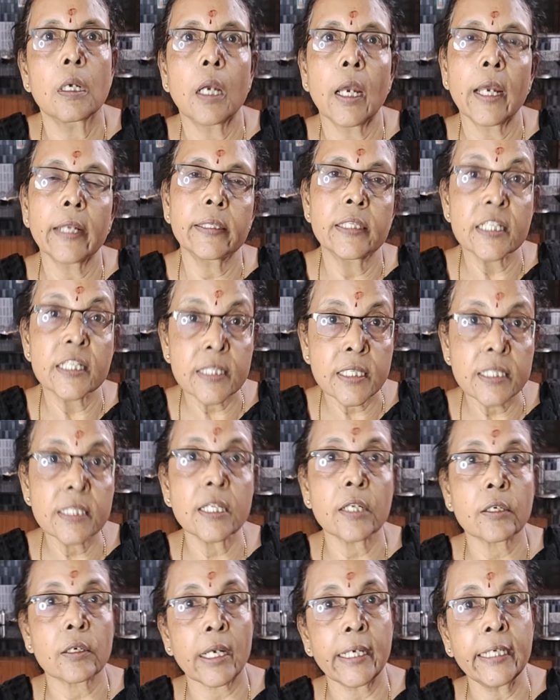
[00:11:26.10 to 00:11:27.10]
And this
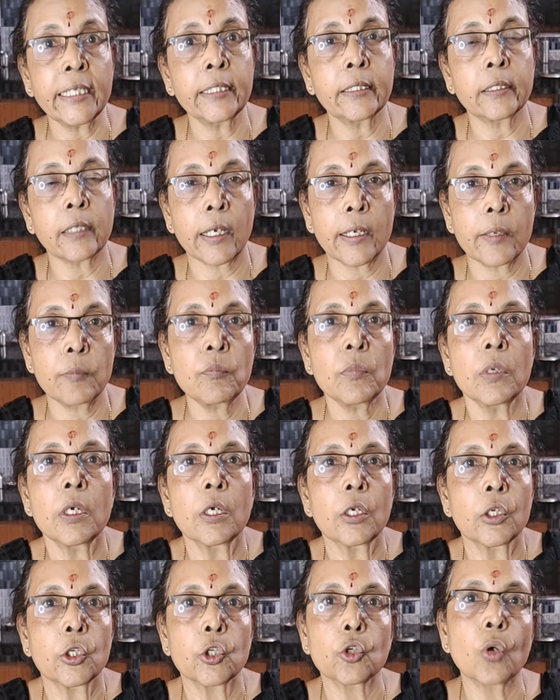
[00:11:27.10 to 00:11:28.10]
is the right time.
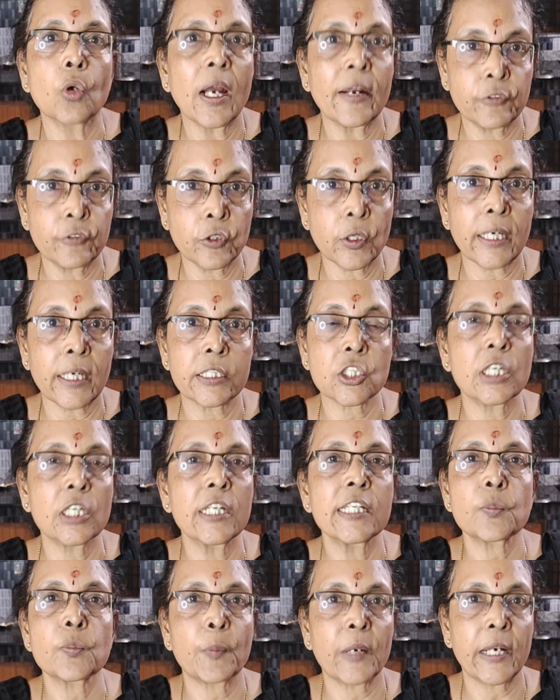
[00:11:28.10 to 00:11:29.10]
You have to
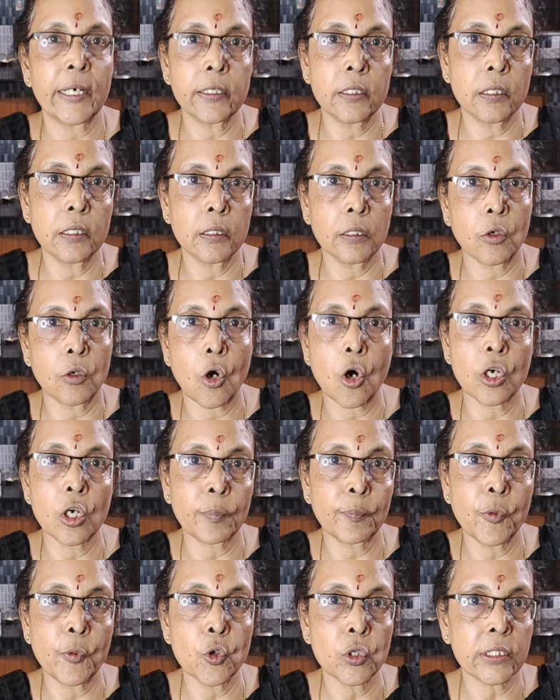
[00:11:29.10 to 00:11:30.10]
actually spread
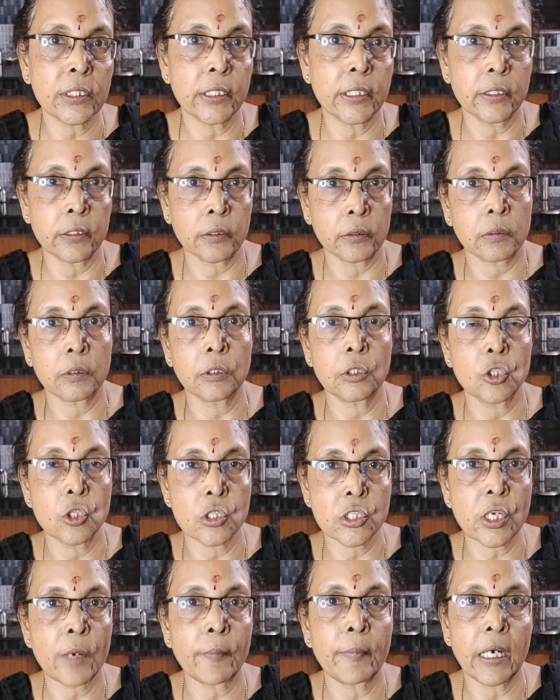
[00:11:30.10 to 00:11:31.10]
or pour the
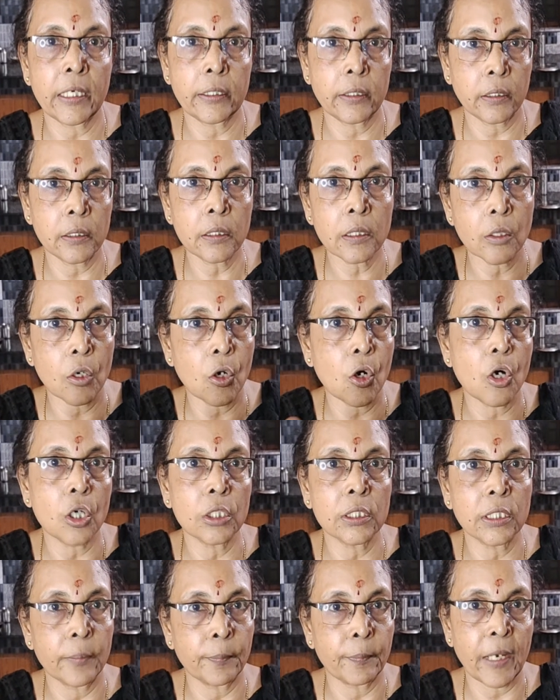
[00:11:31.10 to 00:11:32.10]
dosha batter
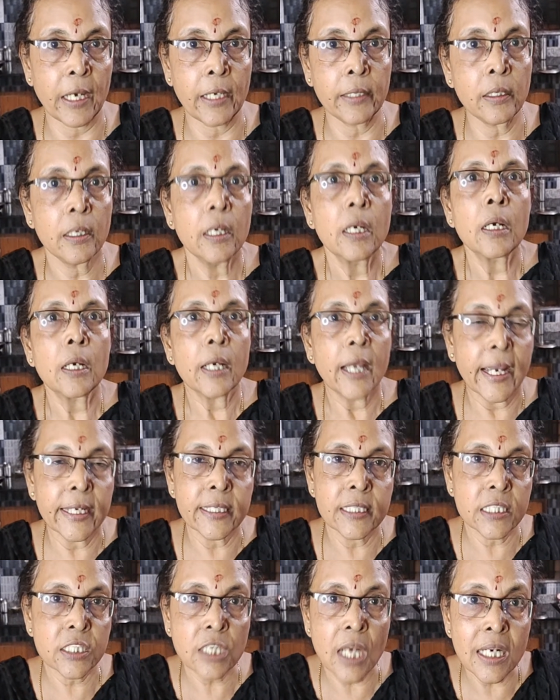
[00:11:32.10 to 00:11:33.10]
on the pan
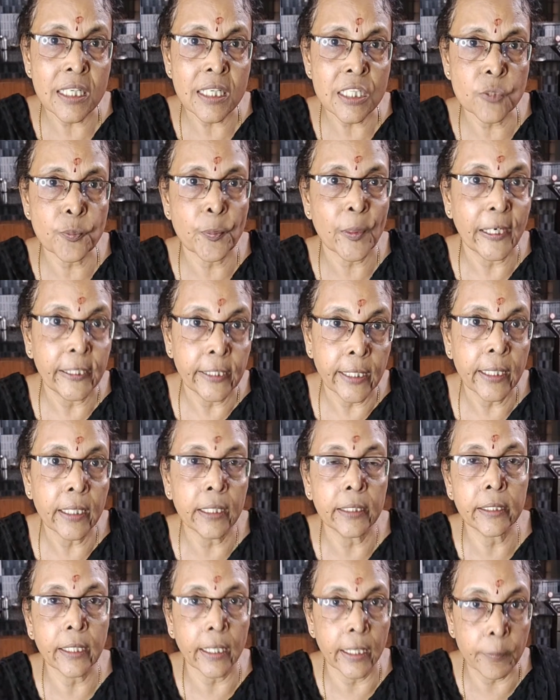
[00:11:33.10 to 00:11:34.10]
and start
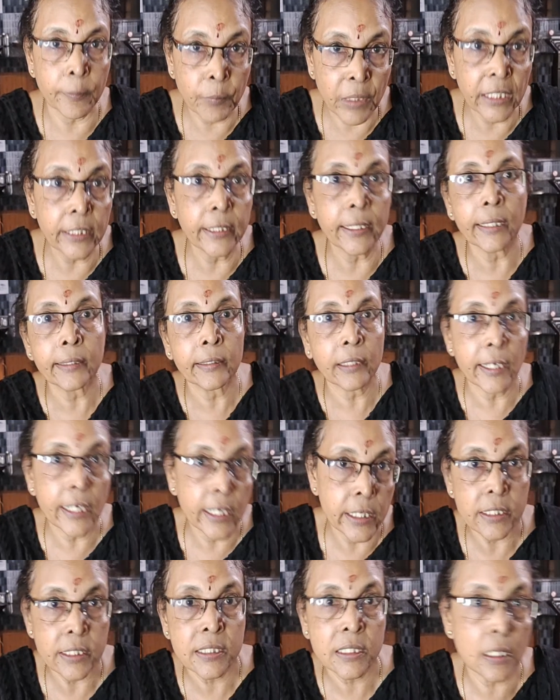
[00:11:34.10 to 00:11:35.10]
spreading it
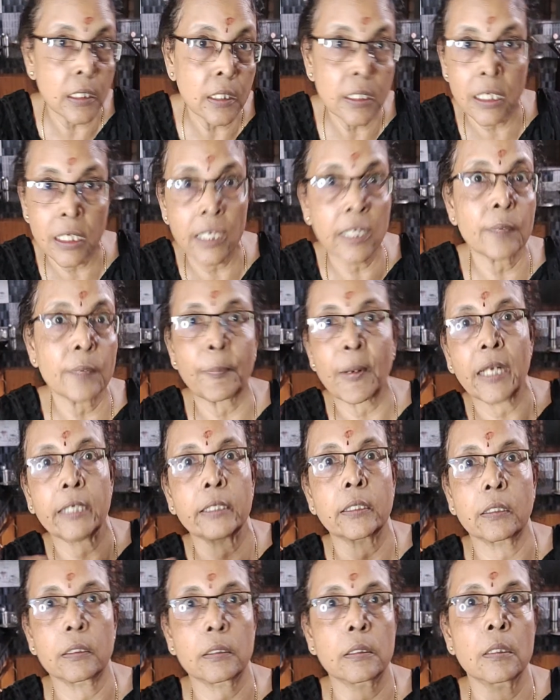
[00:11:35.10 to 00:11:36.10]
immediately in a circular
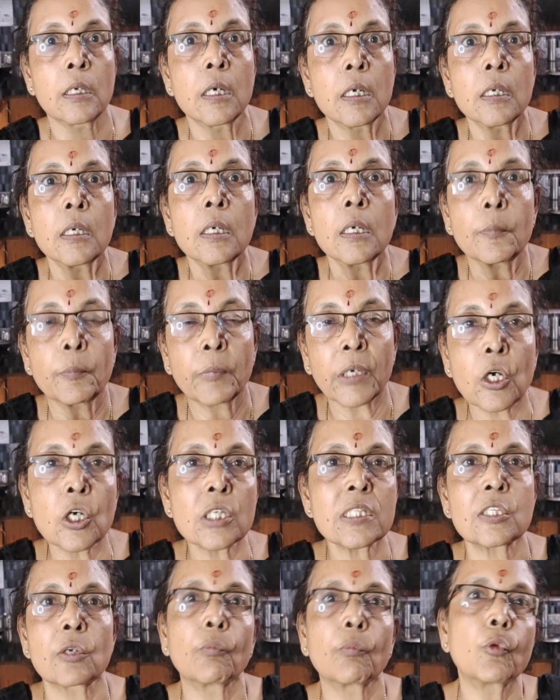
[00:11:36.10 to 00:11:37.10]
pattern.
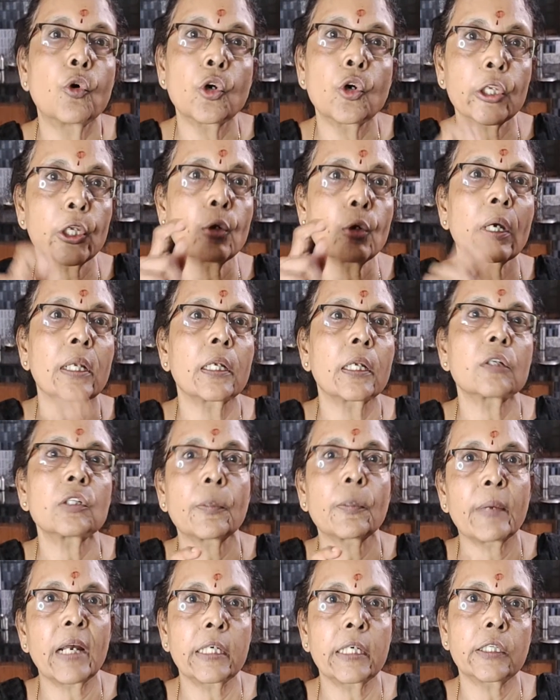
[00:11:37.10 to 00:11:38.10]
Because the more you allow
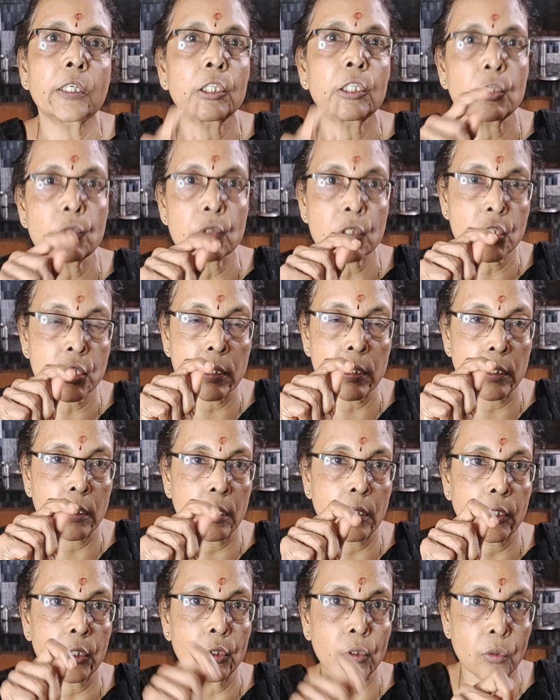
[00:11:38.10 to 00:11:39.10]
the batter to
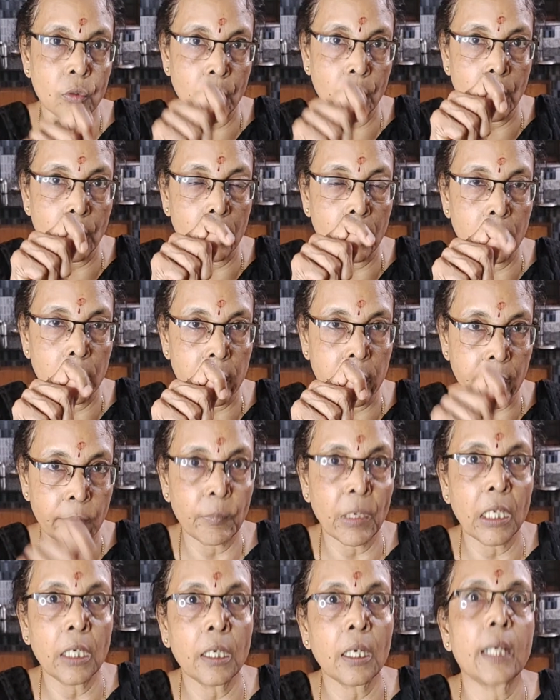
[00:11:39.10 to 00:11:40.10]

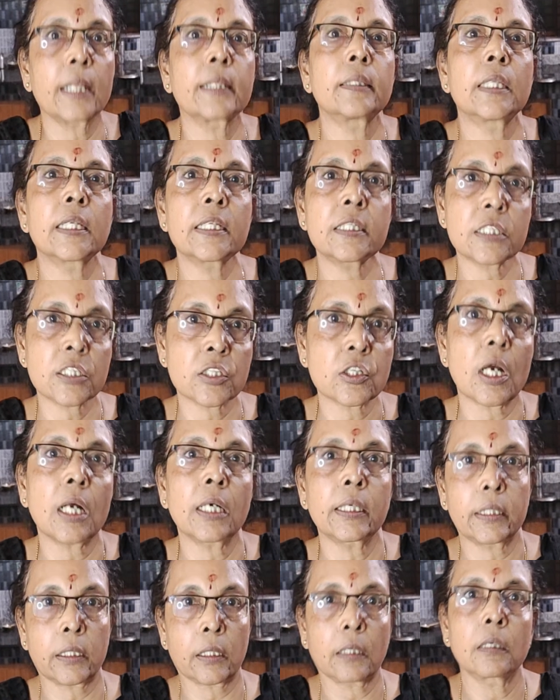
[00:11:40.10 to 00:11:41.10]
remain and then
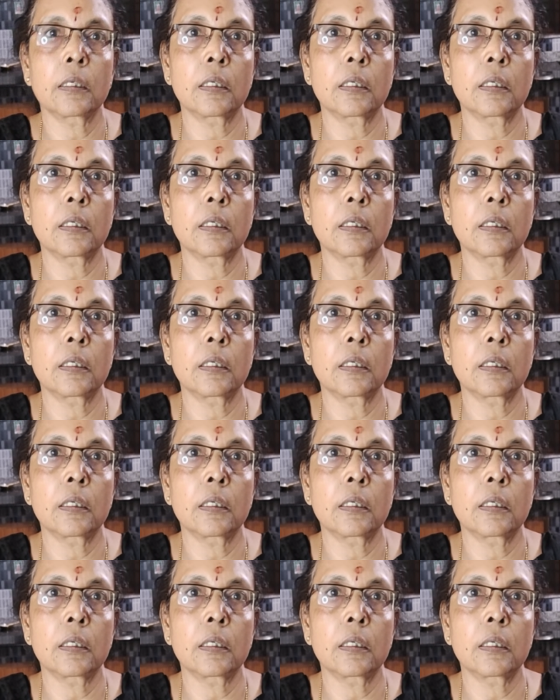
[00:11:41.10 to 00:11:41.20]
start